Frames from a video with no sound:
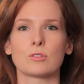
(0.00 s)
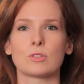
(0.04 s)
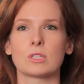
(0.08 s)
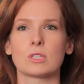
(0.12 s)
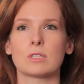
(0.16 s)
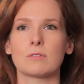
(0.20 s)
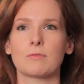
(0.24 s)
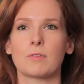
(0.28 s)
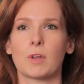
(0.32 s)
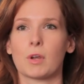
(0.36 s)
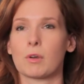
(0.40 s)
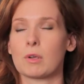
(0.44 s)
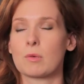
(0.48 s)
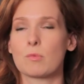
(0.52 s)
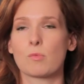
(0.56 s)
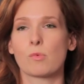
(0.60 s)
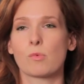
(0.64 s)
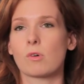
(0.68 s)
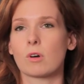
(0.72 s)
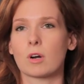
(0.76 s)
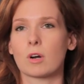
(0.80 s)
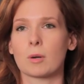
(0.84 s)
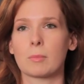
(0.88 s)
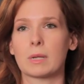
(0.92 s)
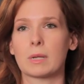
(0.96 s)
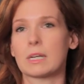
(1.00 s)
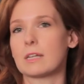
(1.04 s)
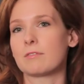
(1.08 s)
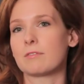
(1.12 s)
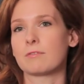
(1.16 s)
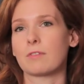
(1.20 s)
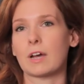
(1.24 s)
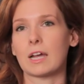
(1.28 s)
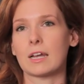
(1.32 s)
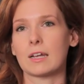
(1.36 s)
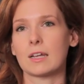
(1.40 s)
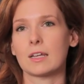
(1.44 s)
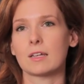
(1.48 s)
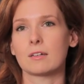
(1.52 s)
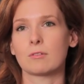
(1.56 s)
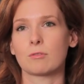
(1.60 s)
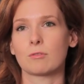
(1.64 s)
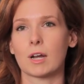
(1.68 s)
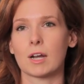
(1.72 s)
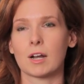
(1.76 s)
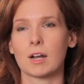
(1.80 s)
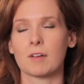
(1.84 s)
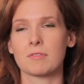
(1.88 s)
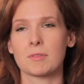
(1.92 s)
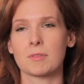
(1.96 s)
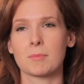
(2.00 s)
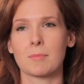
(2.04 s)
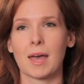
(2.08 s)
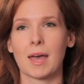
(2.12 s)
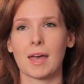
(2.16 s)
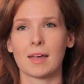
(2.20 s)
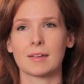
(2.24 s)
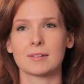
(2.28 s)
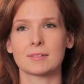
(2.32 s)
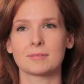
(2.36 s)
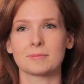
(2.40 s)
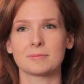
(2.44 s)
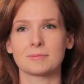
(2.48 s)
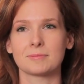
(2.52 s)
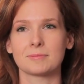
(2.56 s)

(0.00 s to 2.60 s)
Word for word: just very warm and inviting right off the bat.